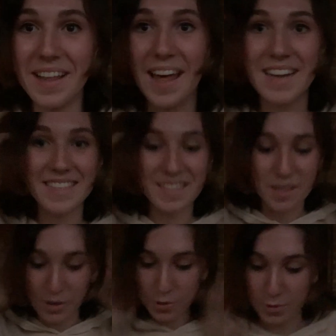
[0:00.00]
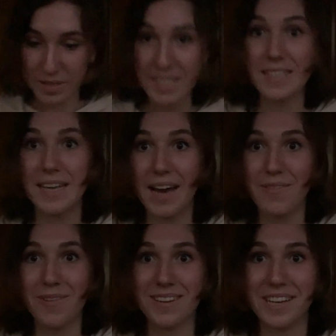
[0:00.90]
That is the coolest thing I've
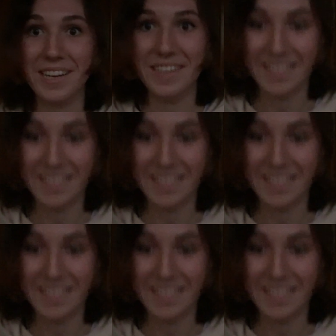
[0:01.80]
ever done.